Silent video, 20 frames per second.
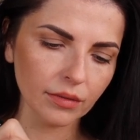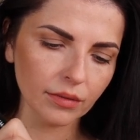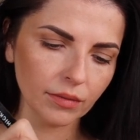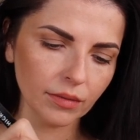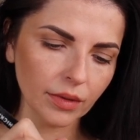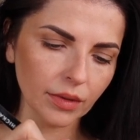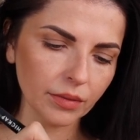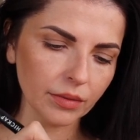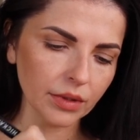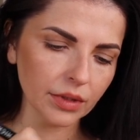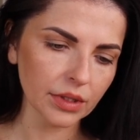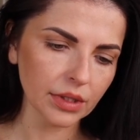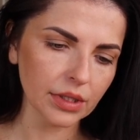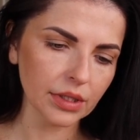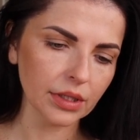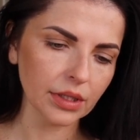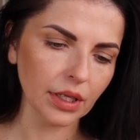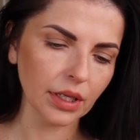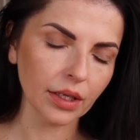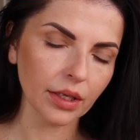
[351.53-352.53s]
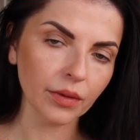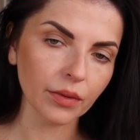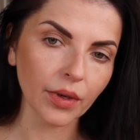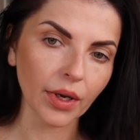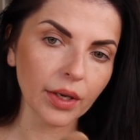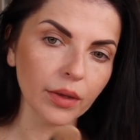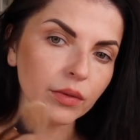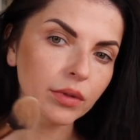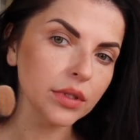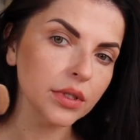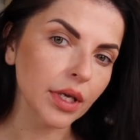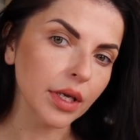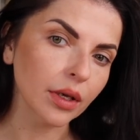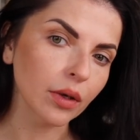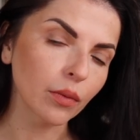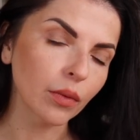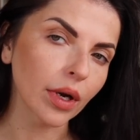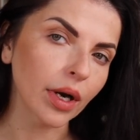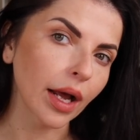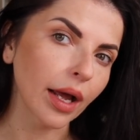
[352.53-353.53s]
we will see. I will take
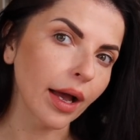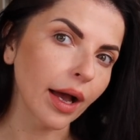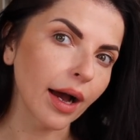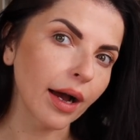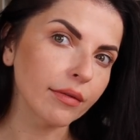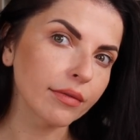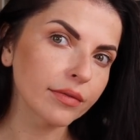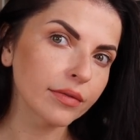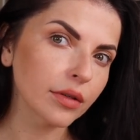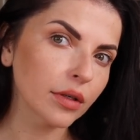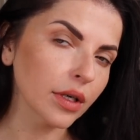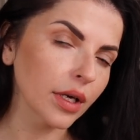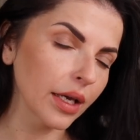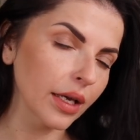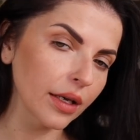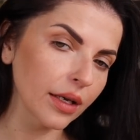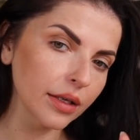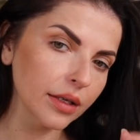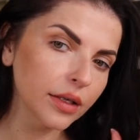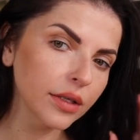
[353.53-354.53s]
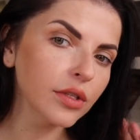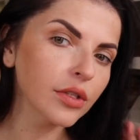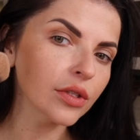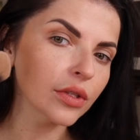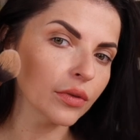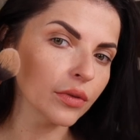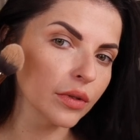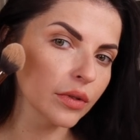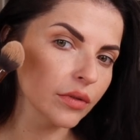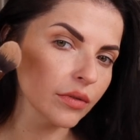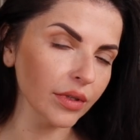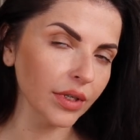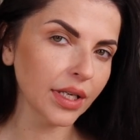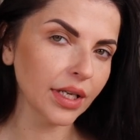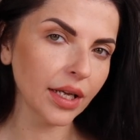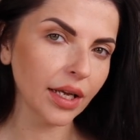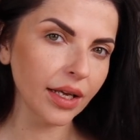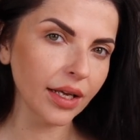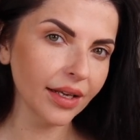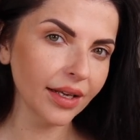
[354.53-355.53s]
what I have. Okay, so
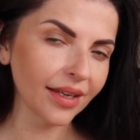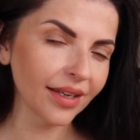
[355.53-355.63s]
ready?